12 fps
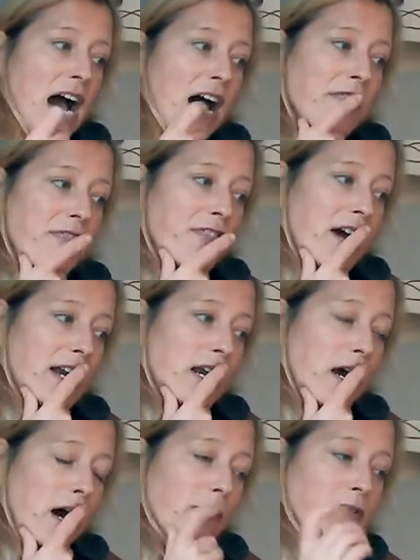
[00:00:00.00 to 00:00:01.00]
And
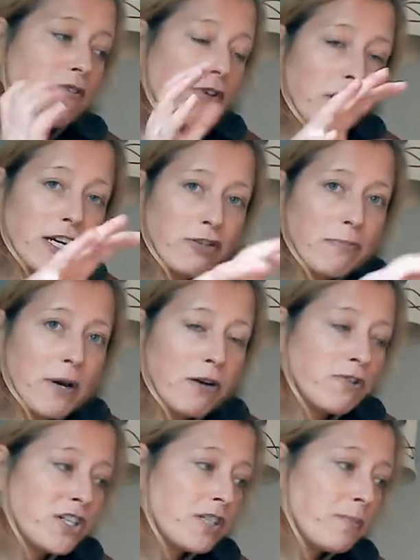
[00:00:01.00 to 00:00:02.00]
then you've got little
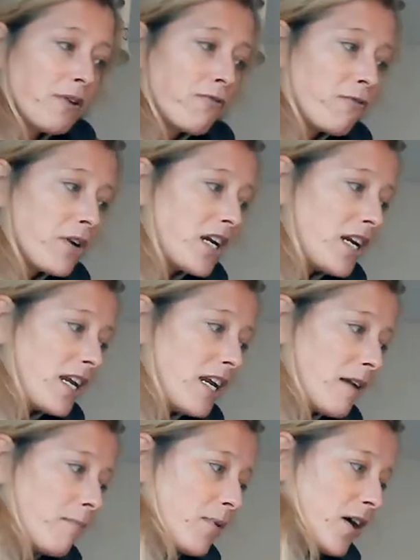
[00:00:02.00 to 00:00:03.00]
bulges, but
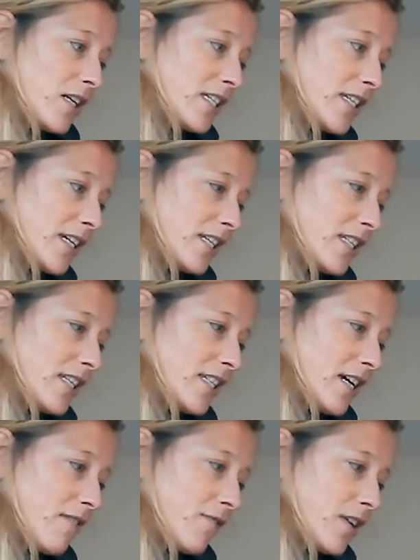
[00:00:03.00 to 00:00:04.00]
really in bar
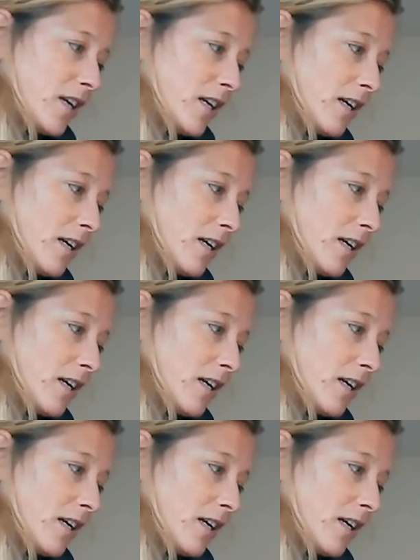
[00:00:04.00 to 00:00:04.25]
69,